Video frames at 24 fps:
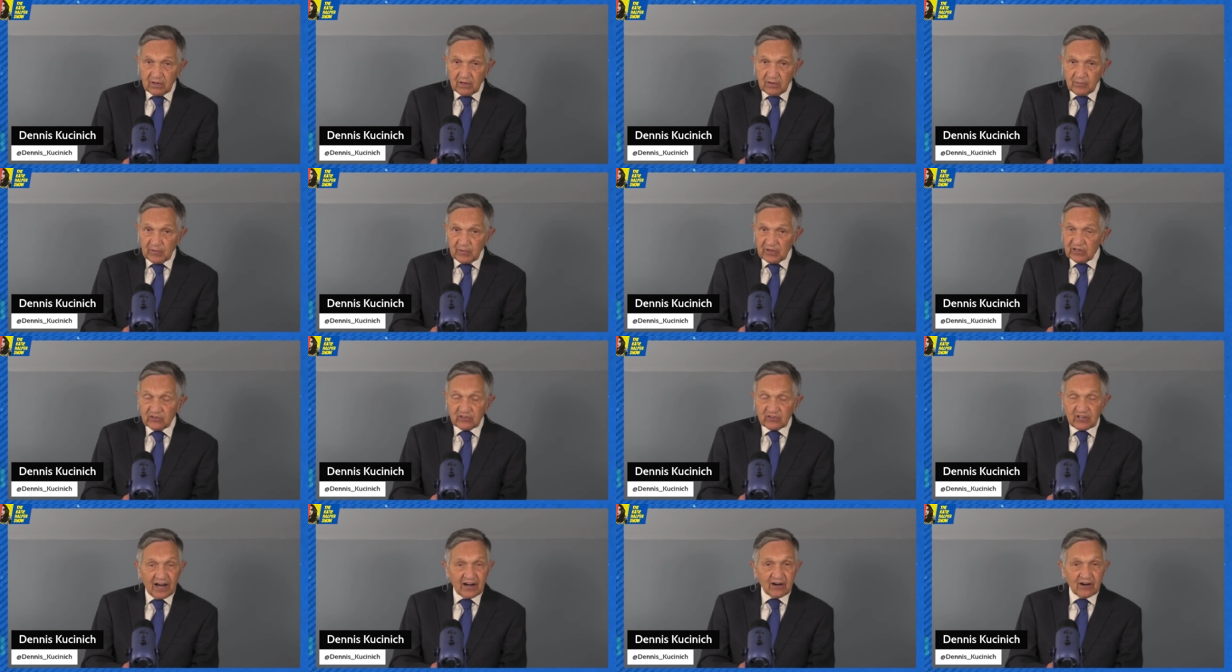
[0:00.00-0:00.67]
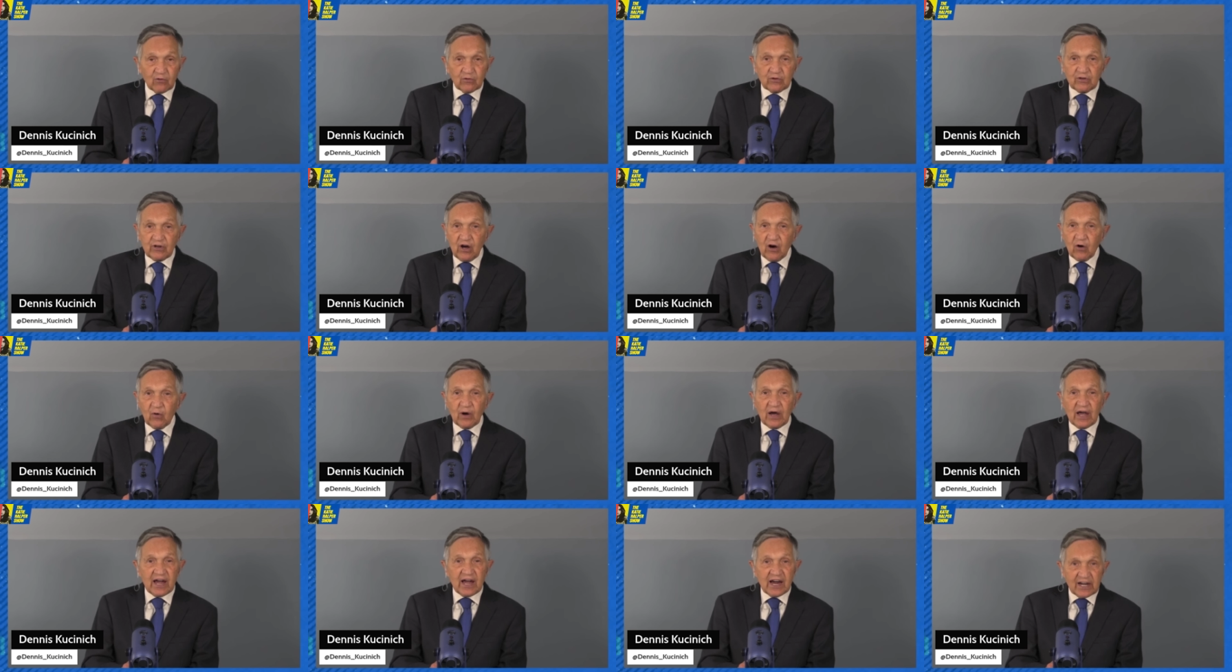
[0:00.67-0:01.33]
because I don't
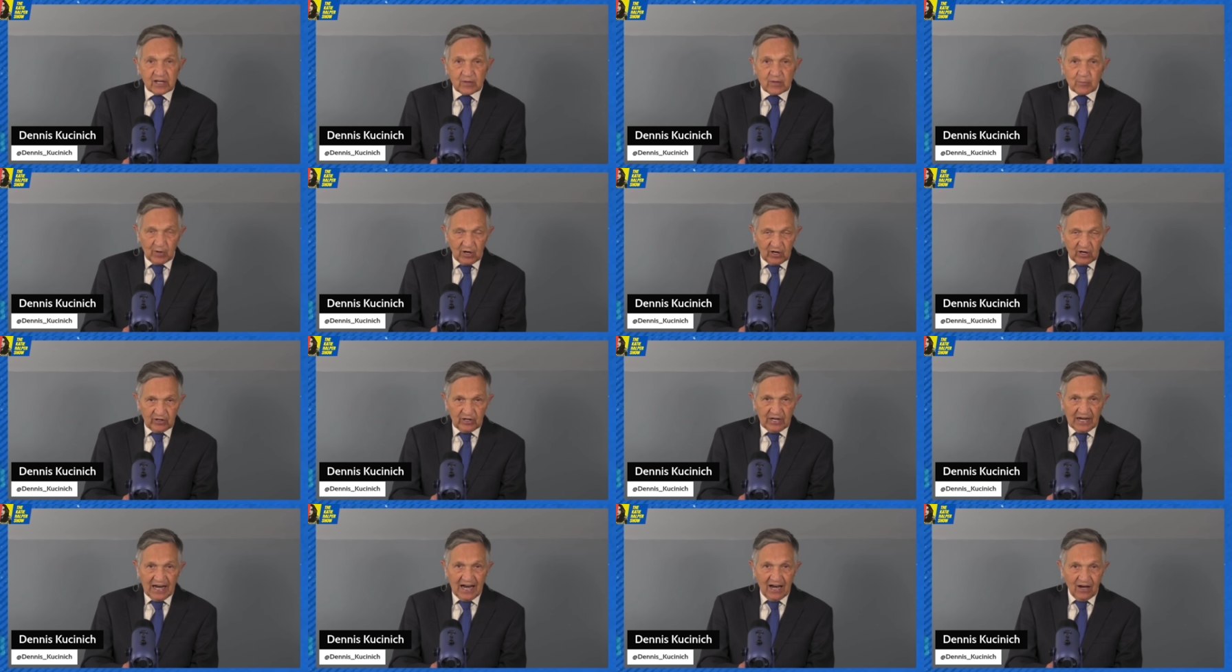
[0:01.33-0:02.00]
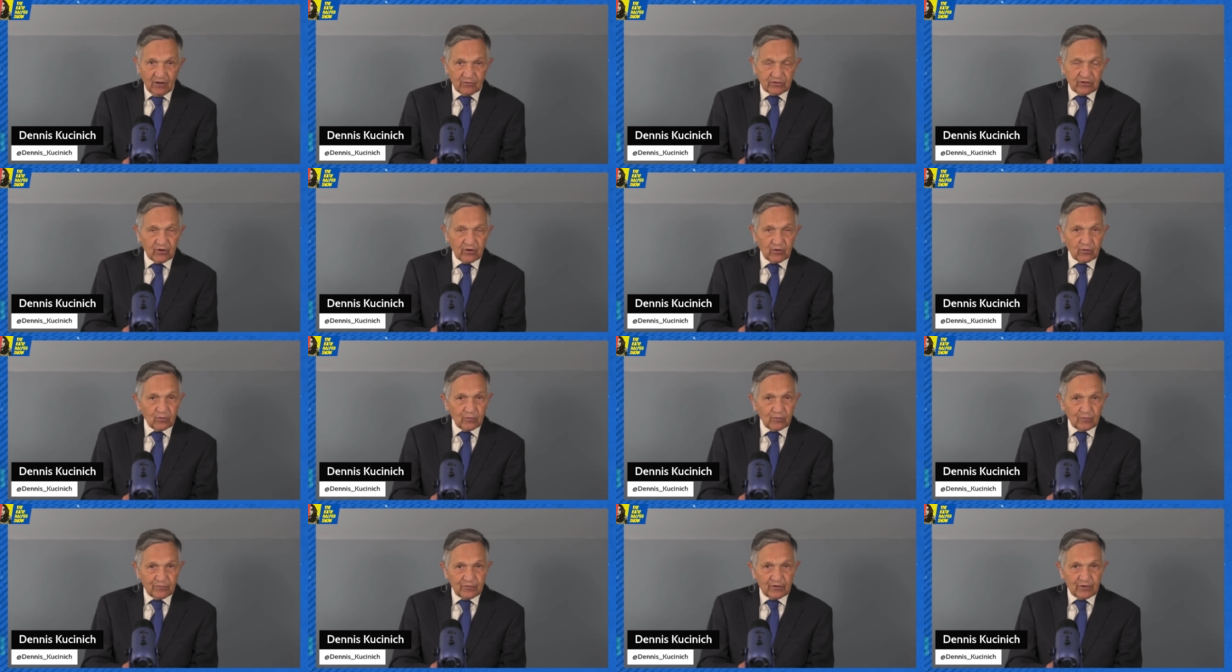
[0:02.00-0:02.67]
know anybody out there
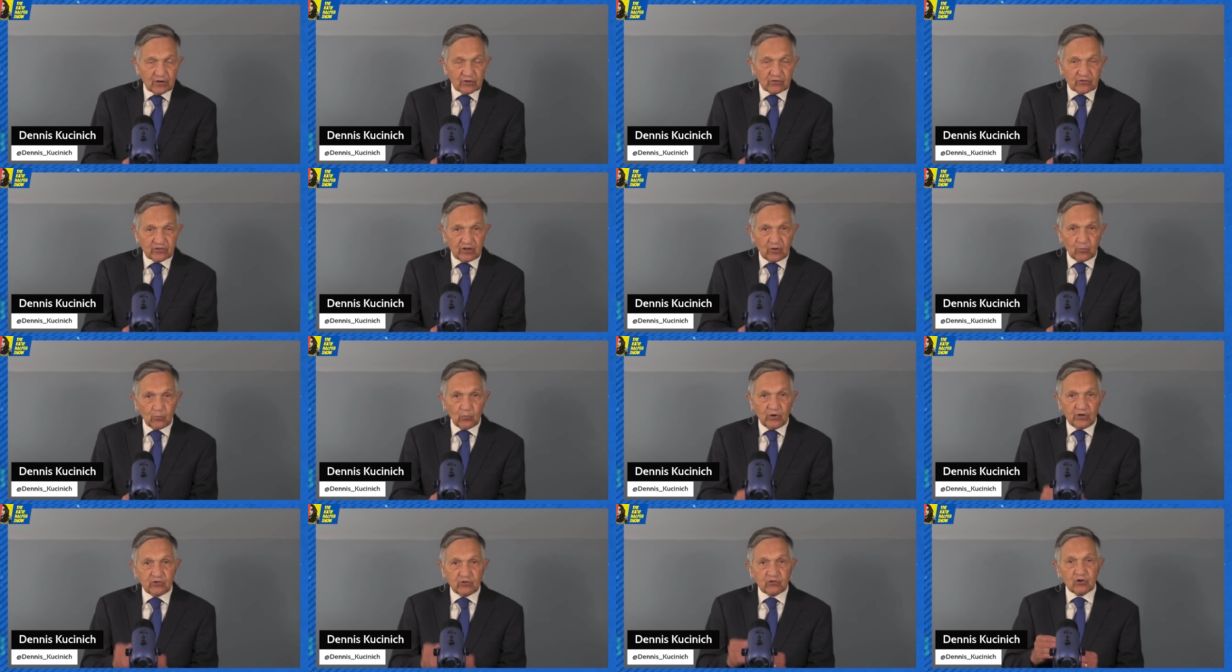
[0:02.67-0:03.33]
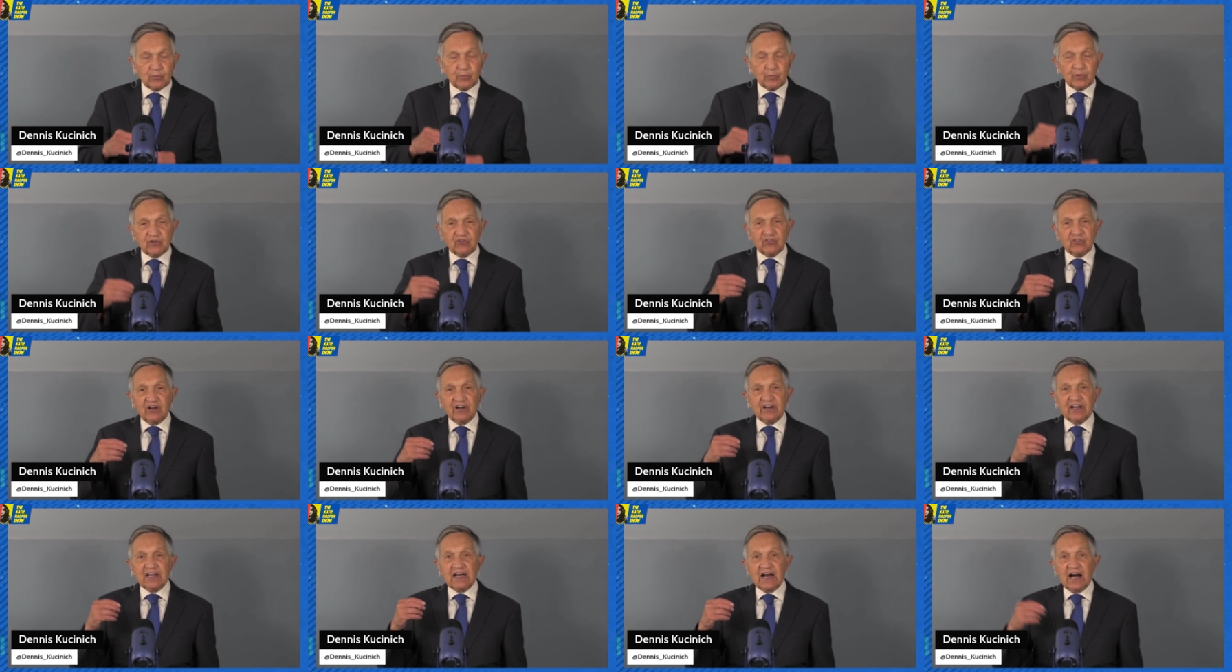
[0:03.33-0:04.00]
who feels that we should be
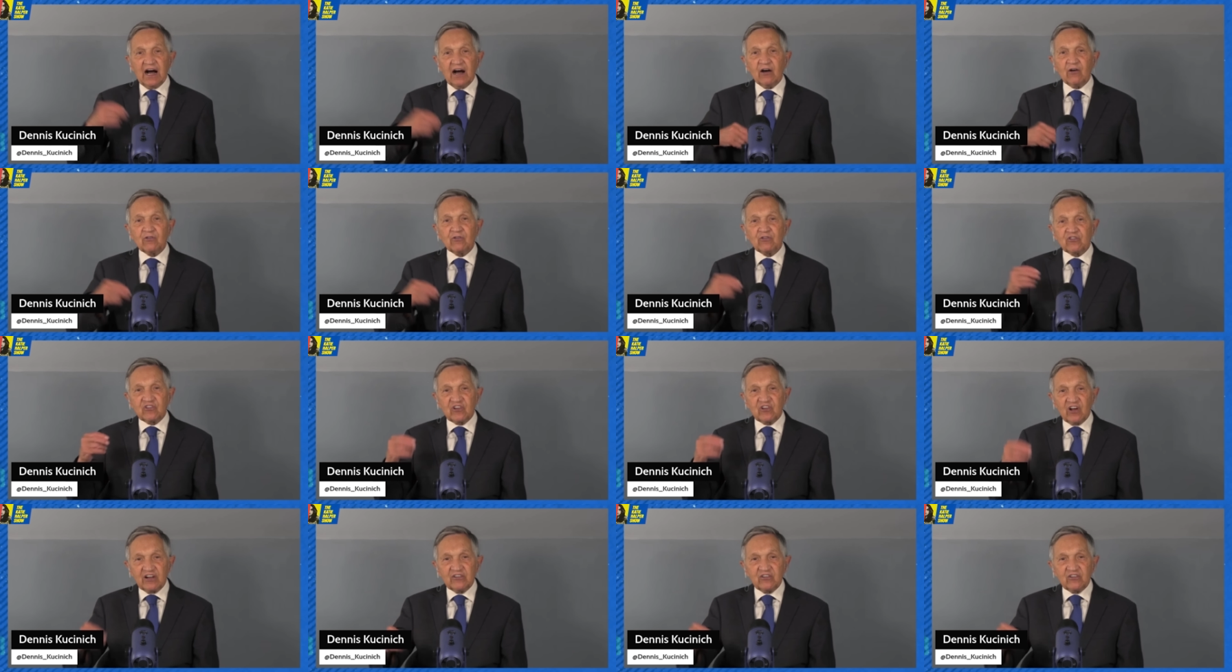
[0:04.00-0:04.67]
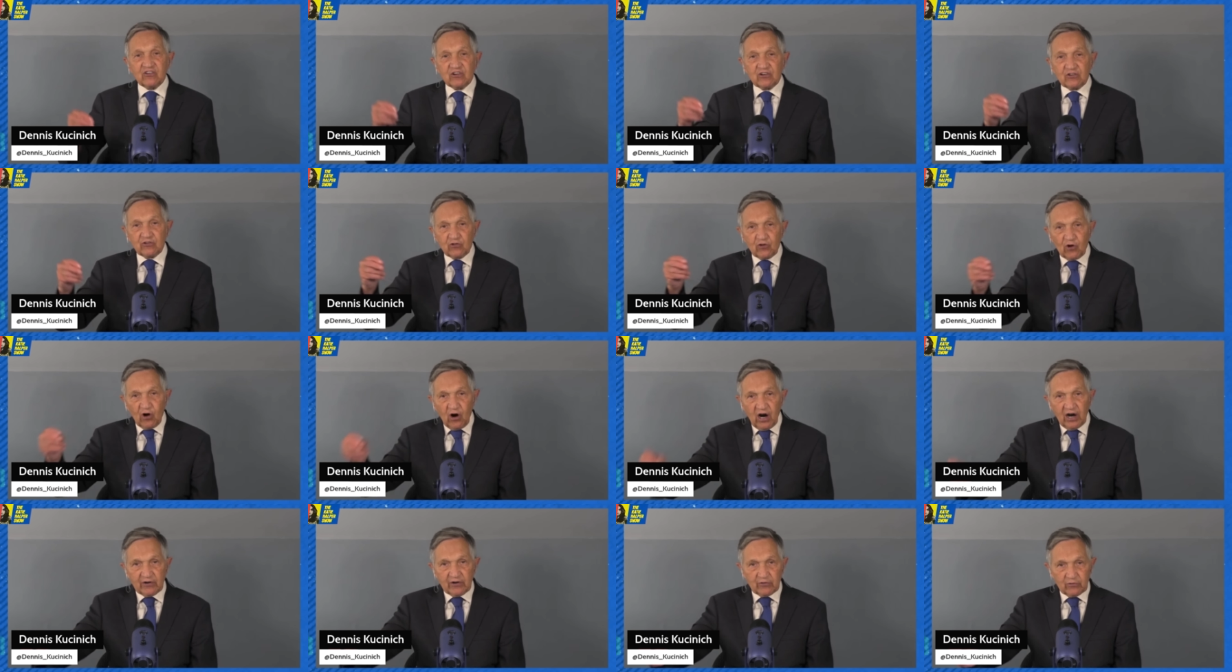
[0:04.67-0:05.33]
sending our sons and
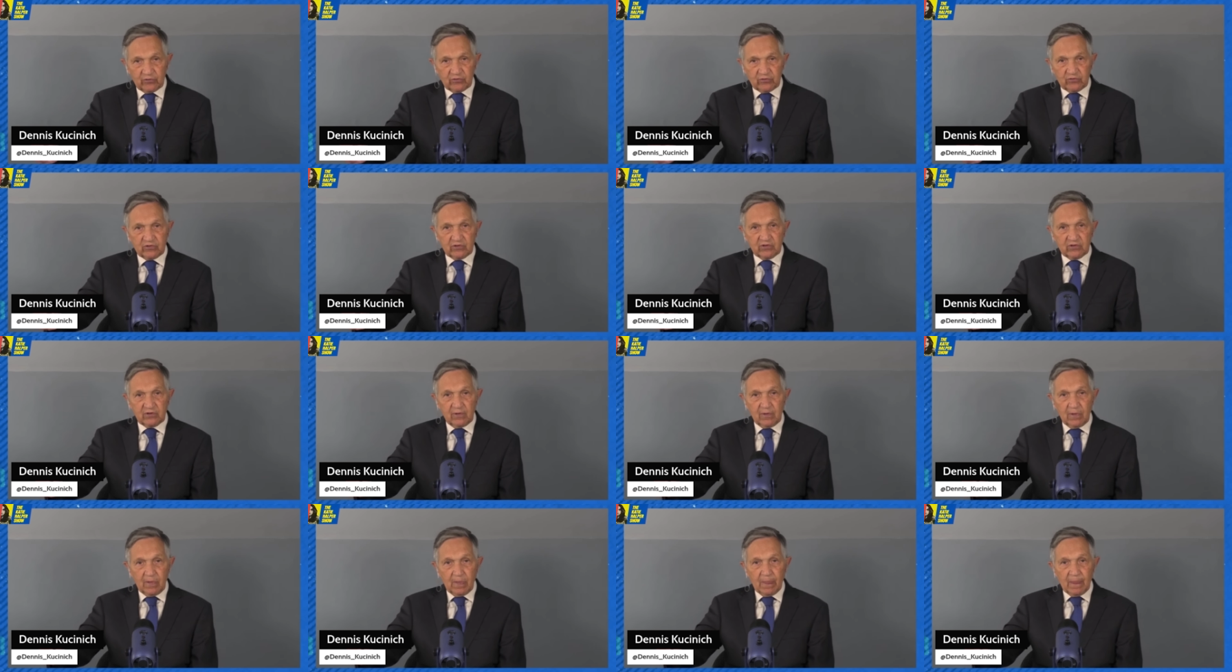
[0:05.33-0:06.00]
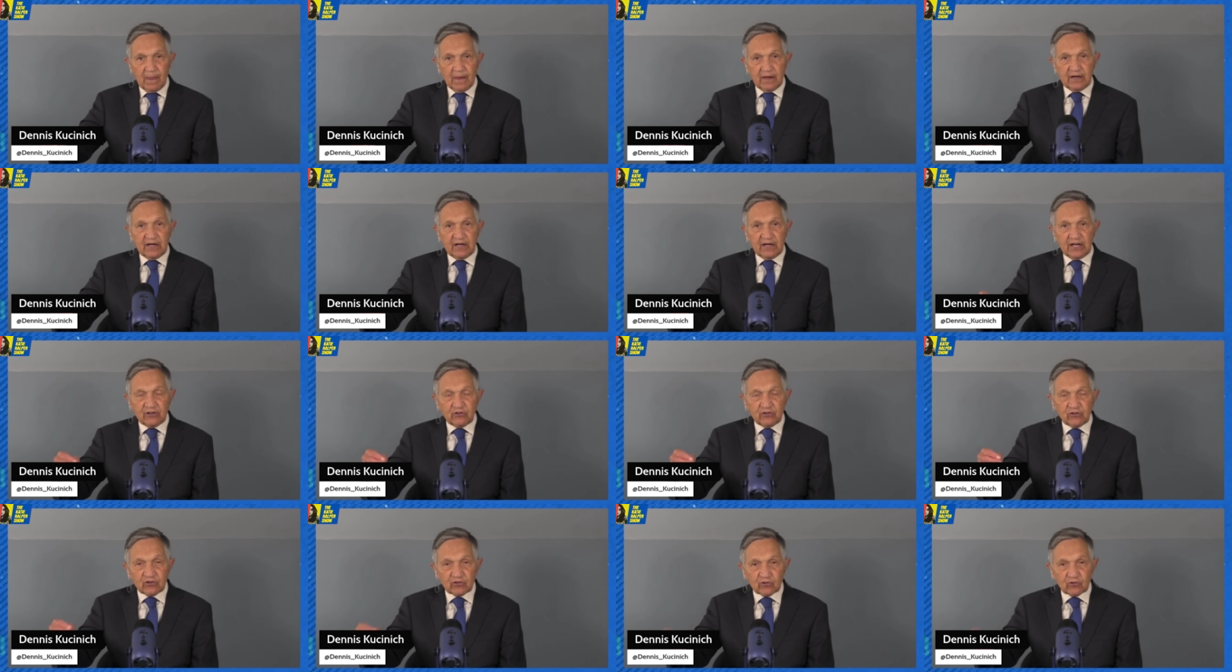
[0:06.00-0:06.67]
daughters
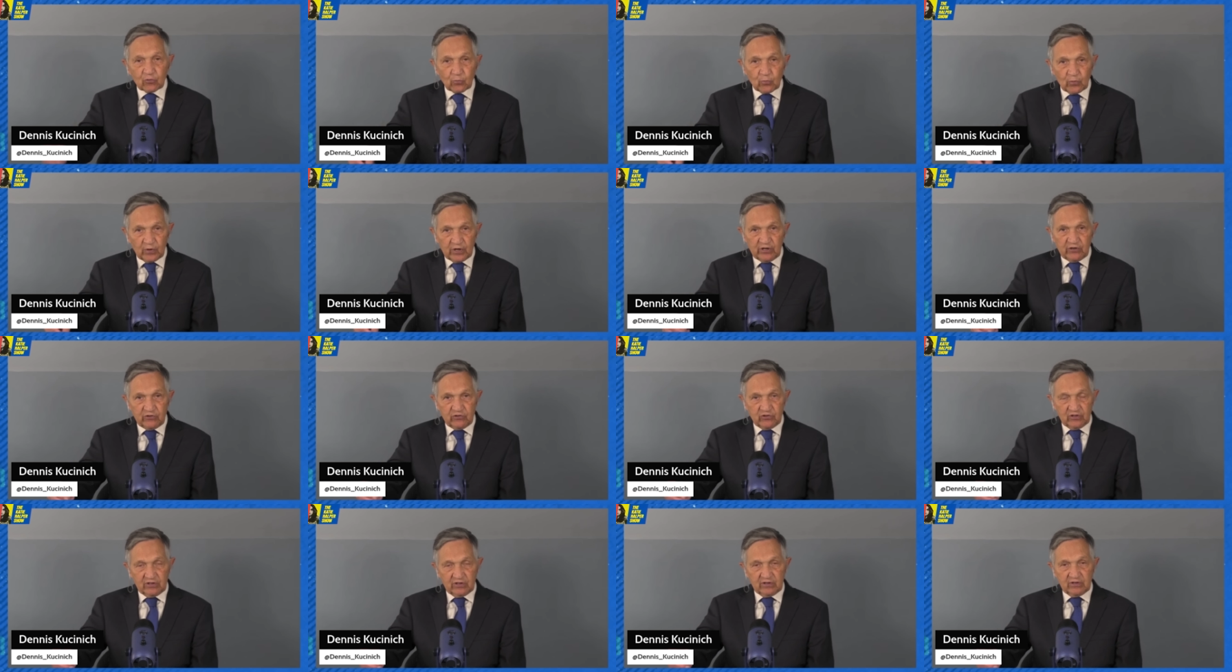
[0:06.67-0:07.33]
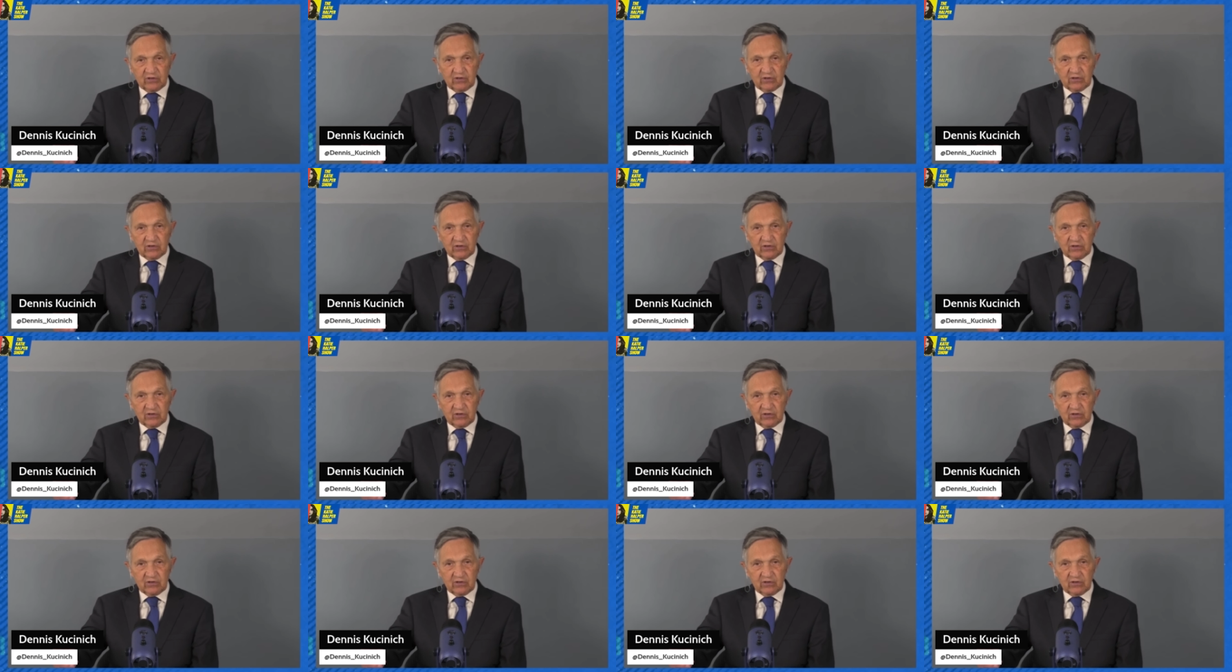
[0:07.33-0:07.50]
into the region